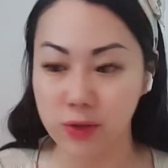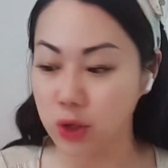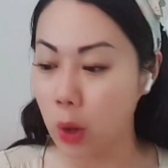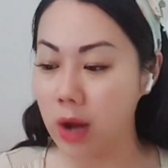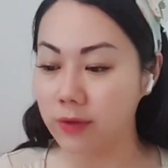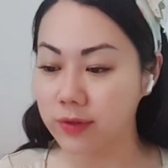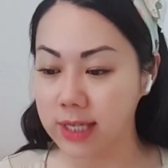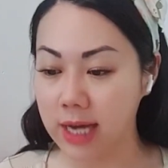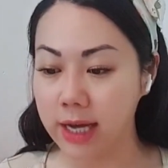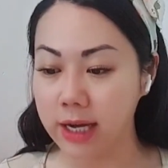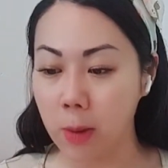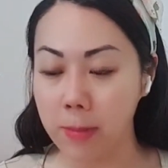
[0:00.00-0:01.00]
So I've
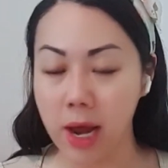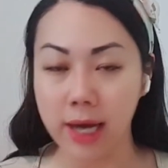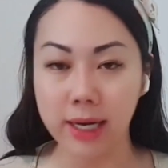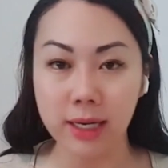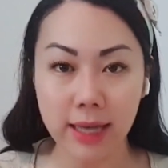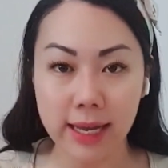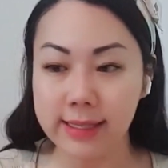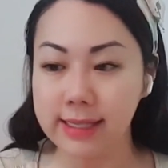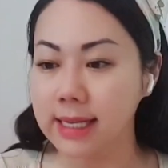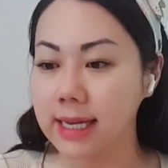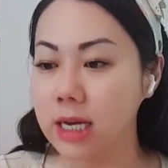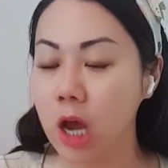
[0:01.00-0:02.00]
done my
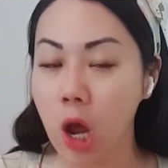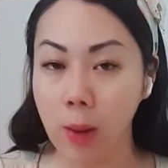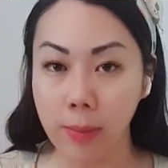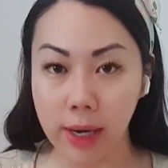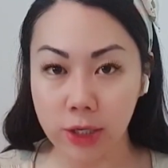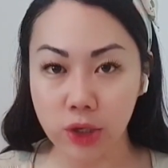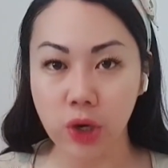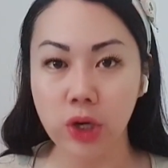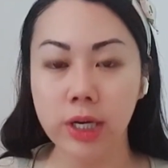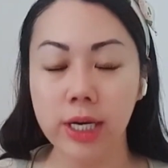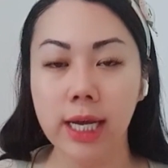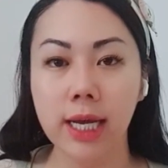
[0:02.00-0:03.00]
cleansing, my
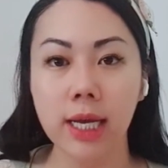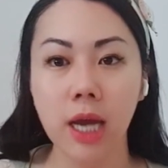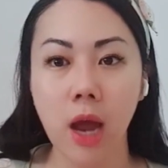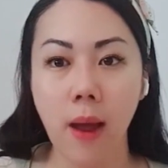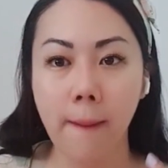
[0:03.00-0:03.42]
toning,